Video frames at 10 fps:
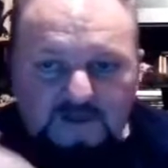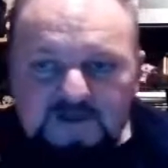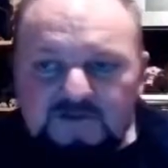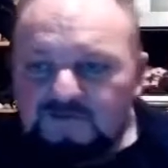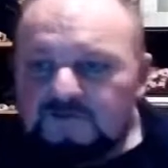It
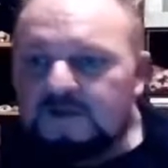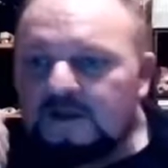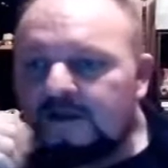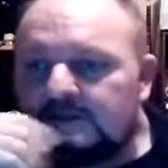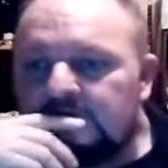is,
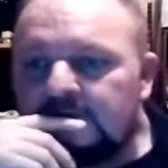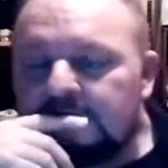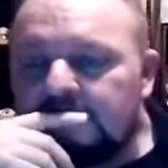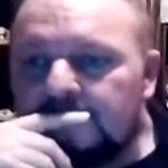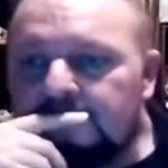and
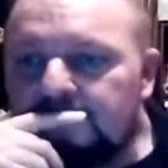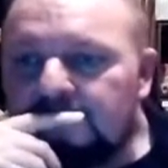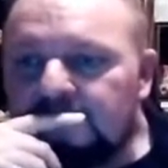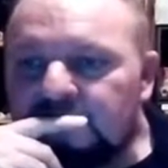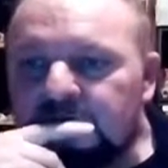
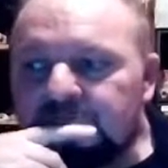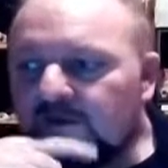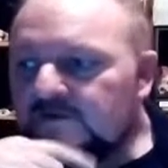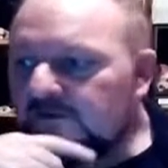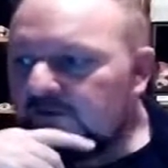we've sort of
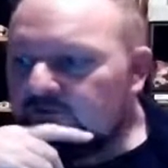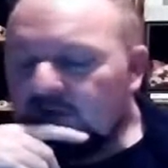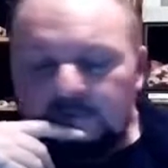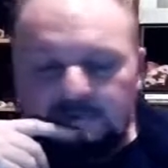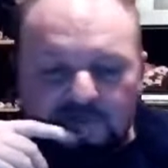found it. There's a
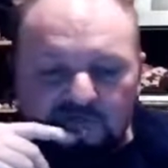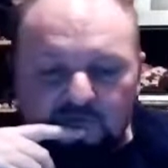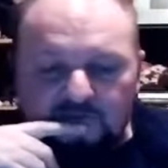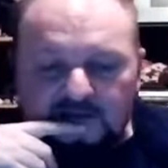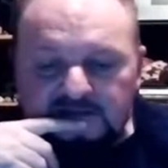couple of places
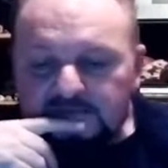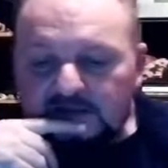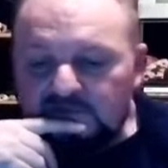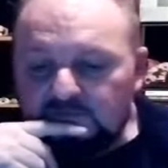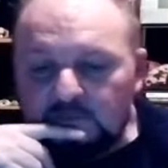we've had in the
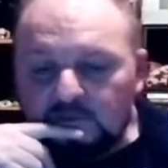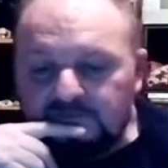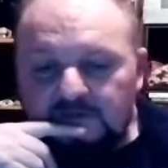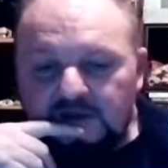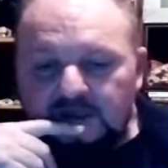past where
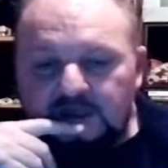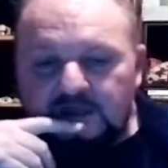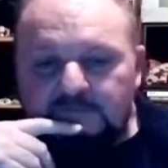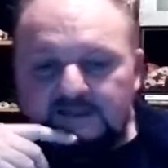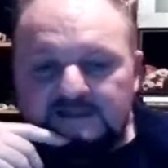
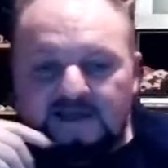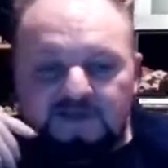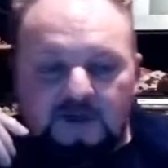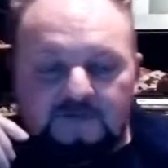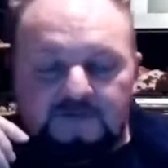we've been lucky
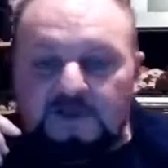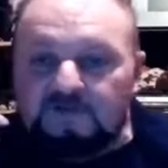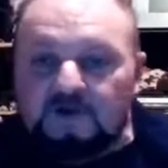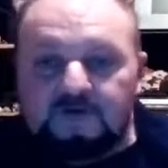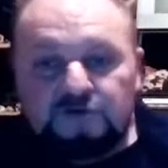to have the place
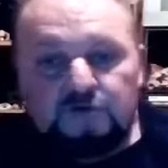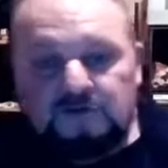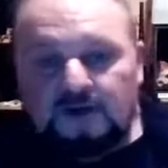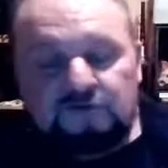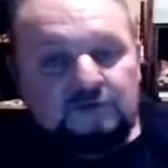for over 2
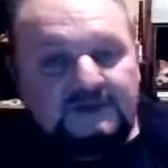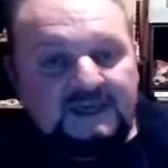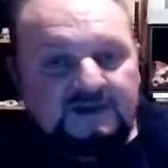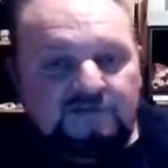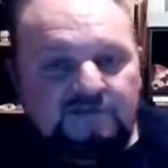
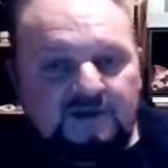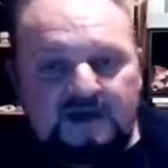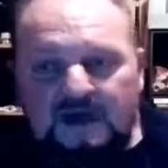years.